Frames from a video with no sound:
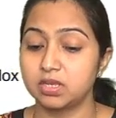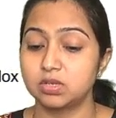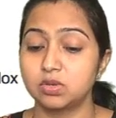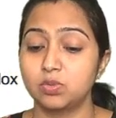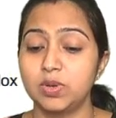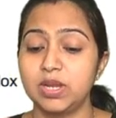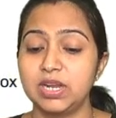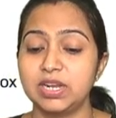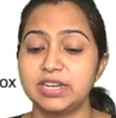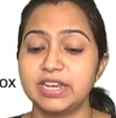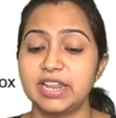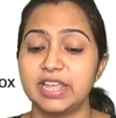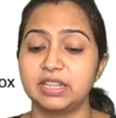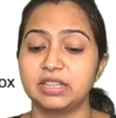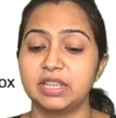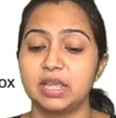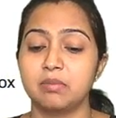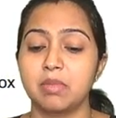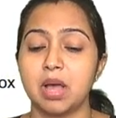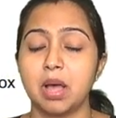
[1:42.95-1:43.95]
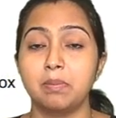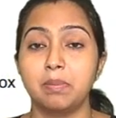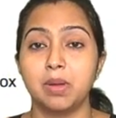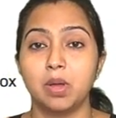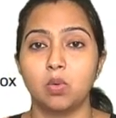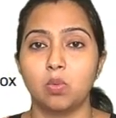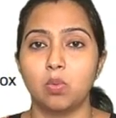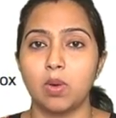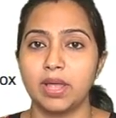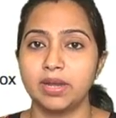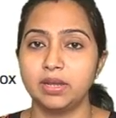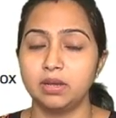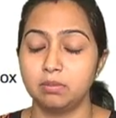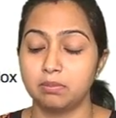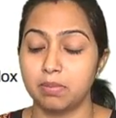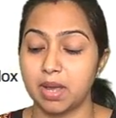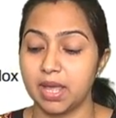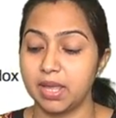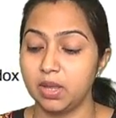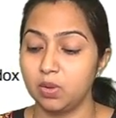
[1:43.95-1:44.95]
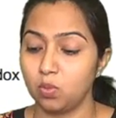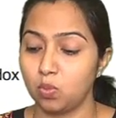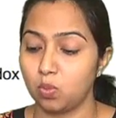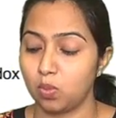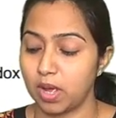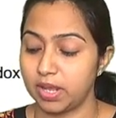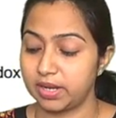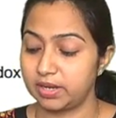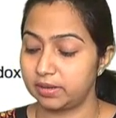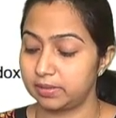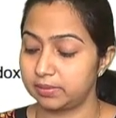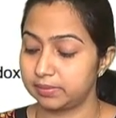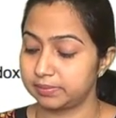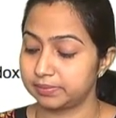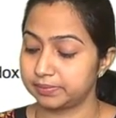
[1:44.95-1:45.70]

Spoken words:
We'll take them up one by one.